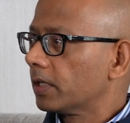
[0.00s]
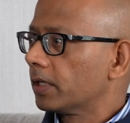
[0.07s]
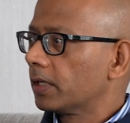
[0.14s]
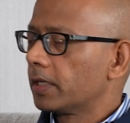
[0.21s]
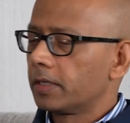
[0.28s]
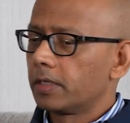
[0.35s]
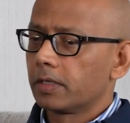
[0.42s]

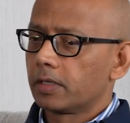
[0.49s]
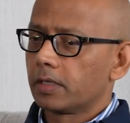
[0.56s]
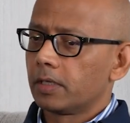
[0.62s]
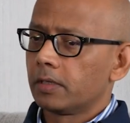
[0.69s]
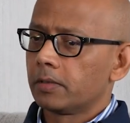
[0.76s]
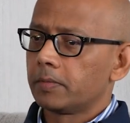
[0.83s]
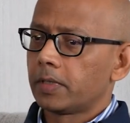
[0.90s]
I think
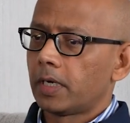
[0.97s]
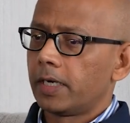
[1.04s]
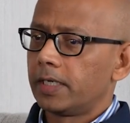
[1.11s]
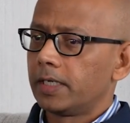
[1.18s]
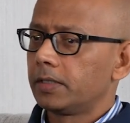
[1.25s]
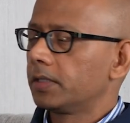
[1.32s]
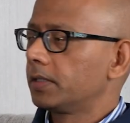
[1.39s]

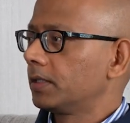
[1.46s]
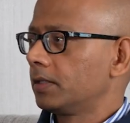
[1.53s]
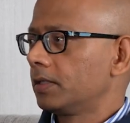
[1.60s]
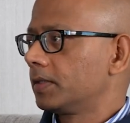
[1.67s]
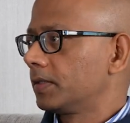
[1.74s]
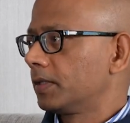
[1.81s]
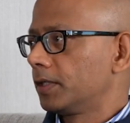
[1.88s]
identity
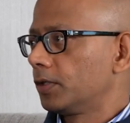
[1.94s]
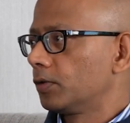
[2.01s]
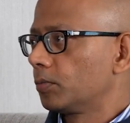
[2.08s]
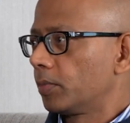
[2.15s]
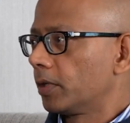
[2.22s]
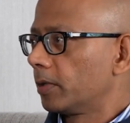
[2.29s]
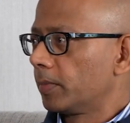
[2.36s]
is the new
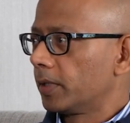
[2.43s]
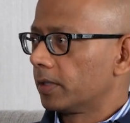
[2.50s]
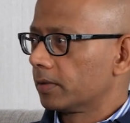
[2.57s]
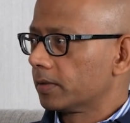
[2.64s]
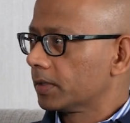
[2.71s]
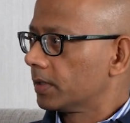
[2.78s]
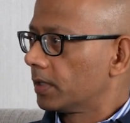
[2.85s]

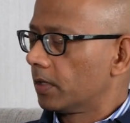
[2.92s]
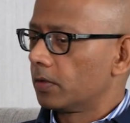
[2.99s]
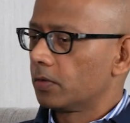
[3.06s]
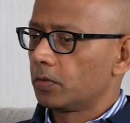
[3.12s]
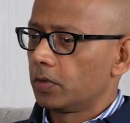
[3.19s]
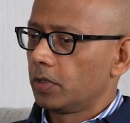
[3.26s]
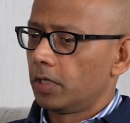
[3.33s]
perimeter,
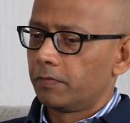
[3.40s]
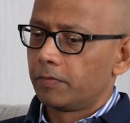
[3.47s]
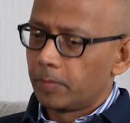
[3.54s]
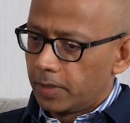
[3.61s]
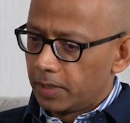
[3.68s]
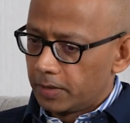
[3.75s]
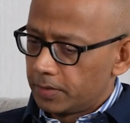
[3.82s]
so
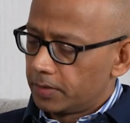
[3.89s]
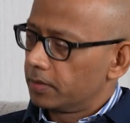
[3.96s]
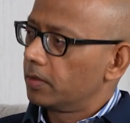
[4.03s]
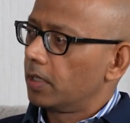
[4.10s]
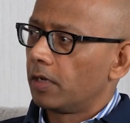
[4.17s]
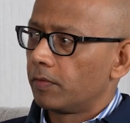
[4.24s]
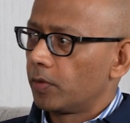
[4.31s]
everybody is
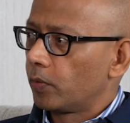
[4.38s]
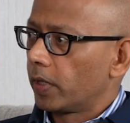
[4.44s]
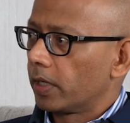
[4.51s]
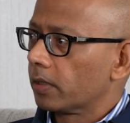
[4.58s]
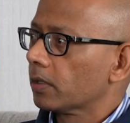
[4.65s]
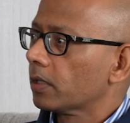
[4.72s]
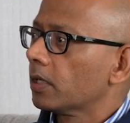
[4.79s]

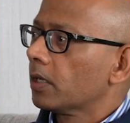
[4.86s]
everywhere.